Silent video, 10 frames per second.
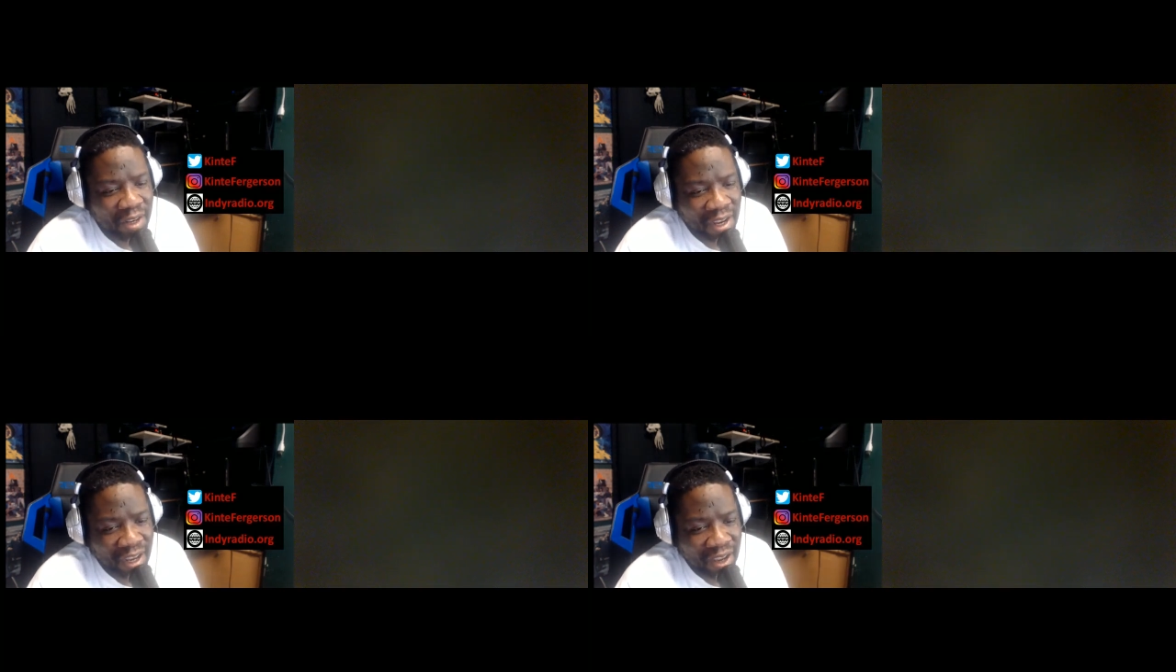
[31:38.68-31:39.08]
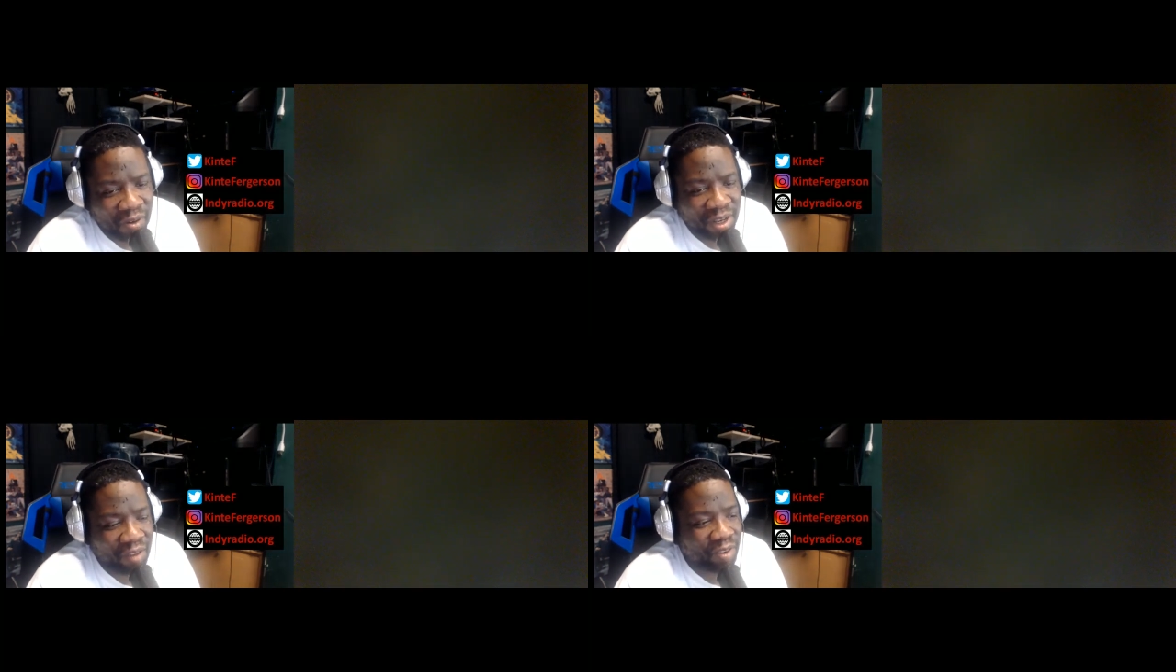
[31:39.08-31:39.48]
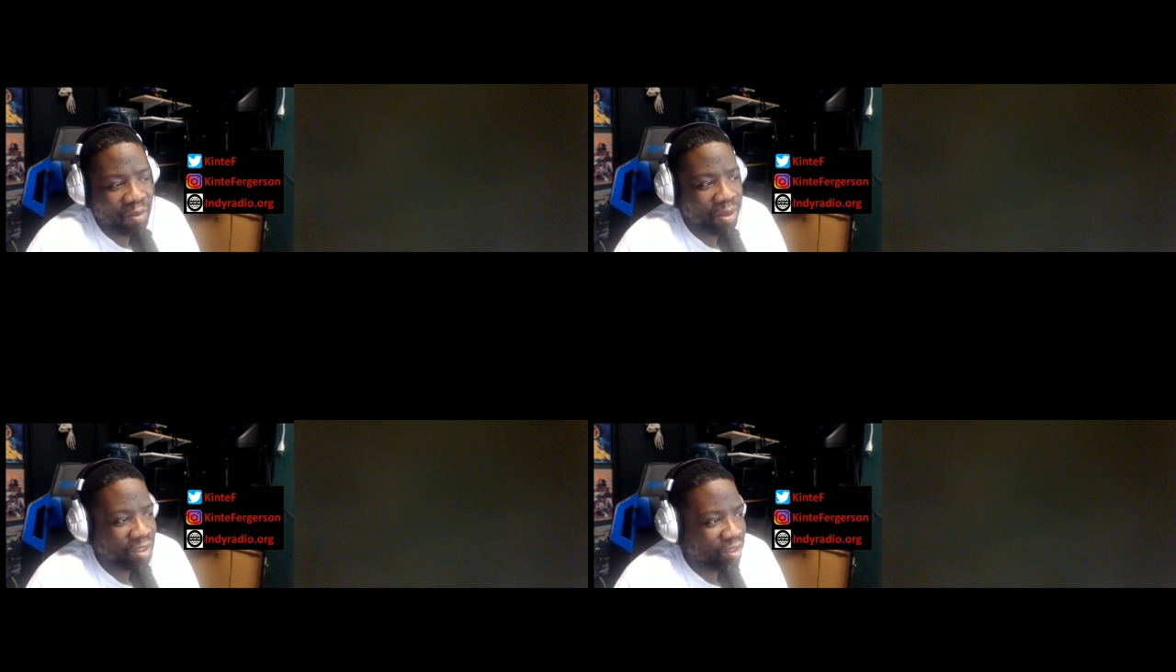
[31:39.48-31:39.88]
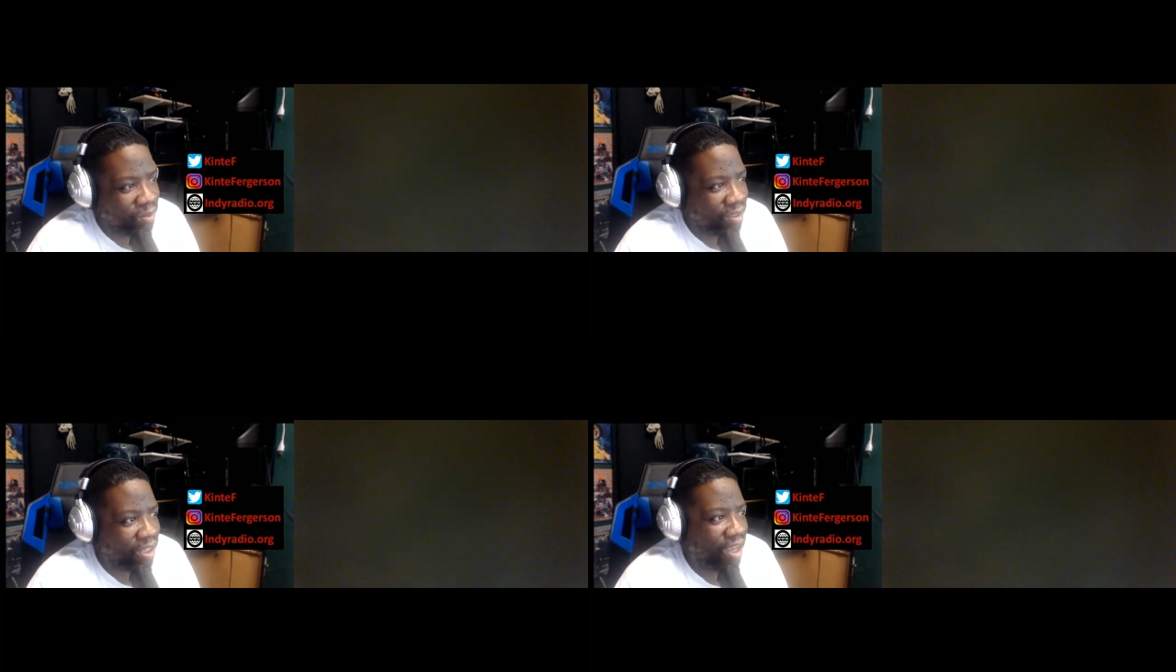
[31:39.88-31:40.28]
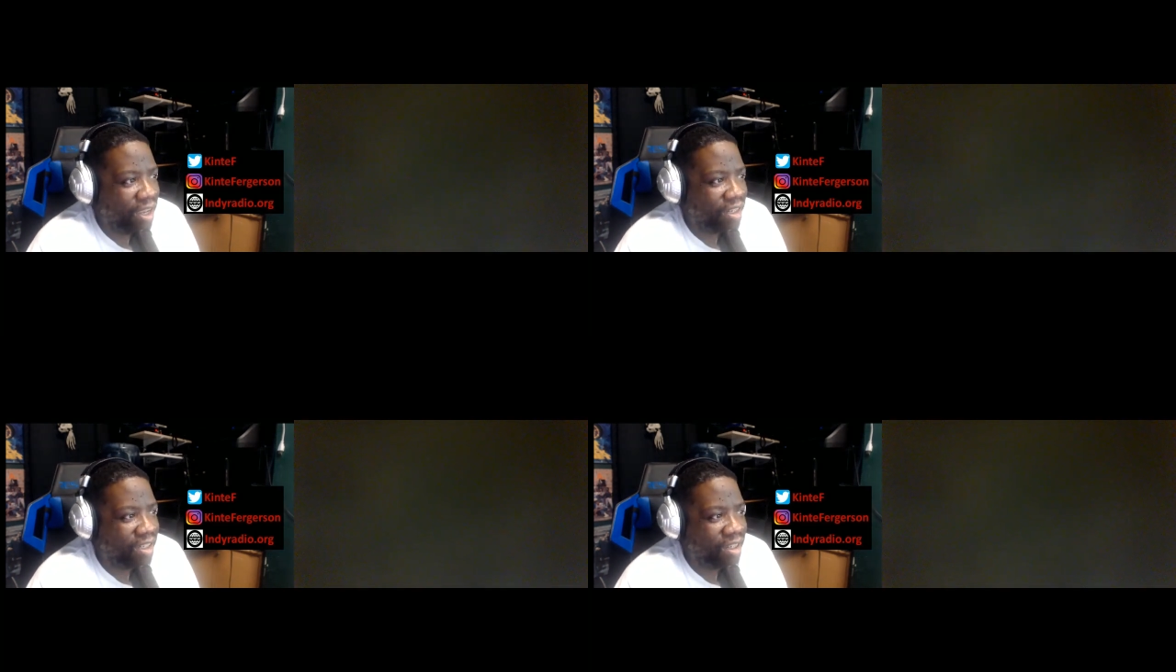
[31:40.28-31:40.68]
would definitely be a suicide.
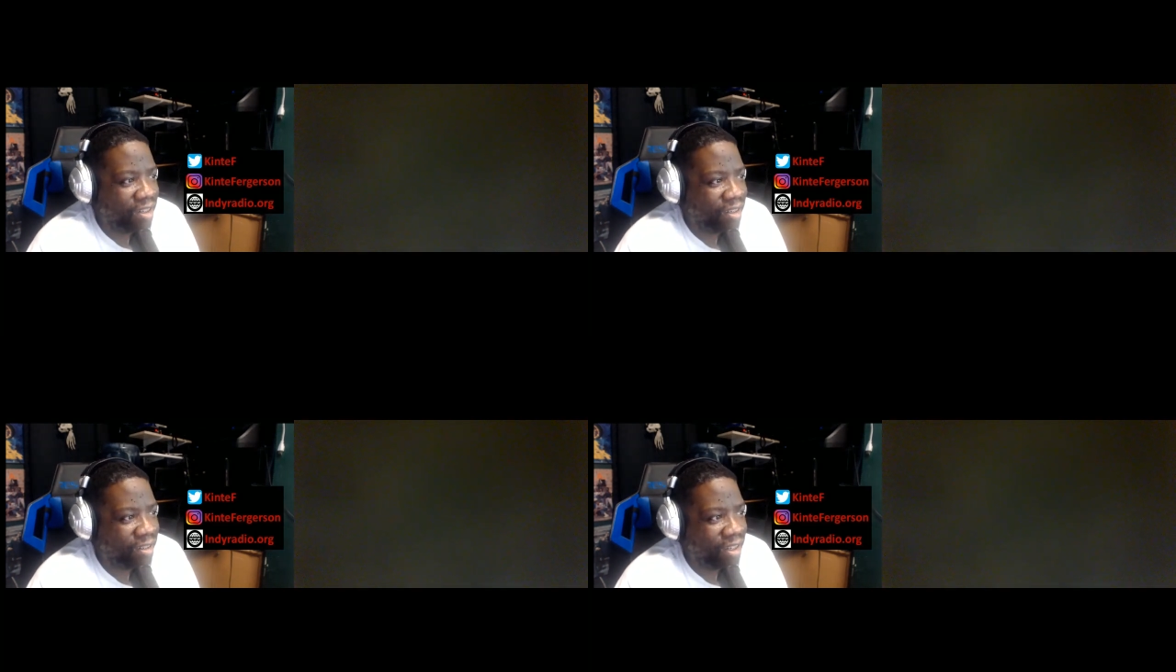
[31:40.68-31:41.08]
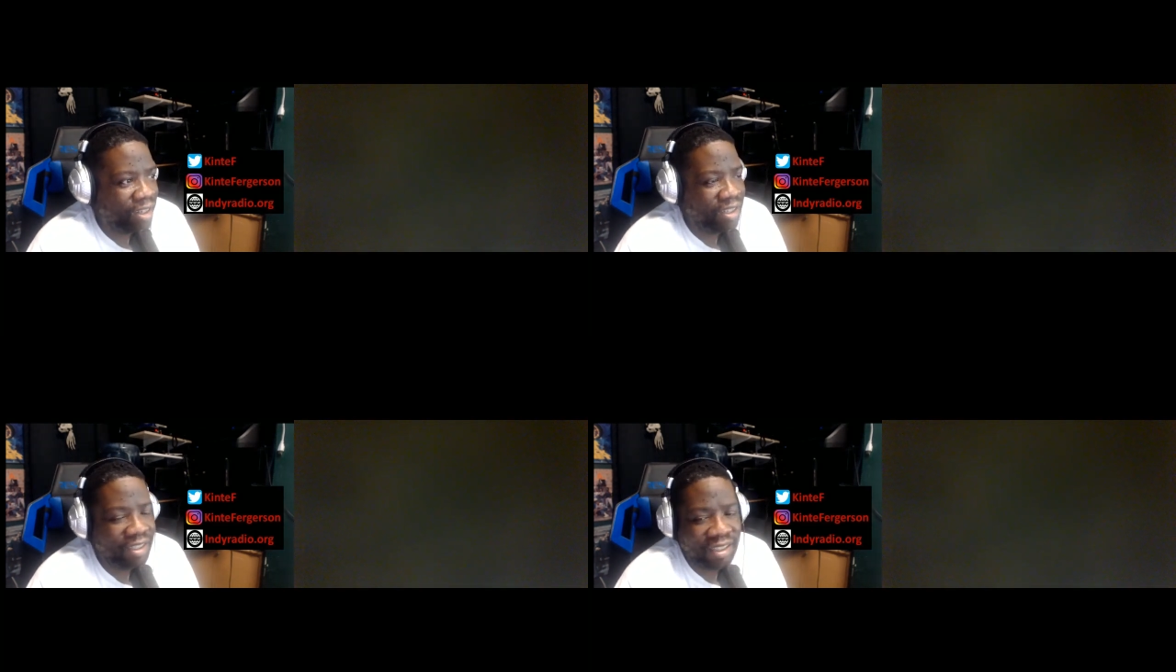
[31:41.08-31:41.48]
Okay.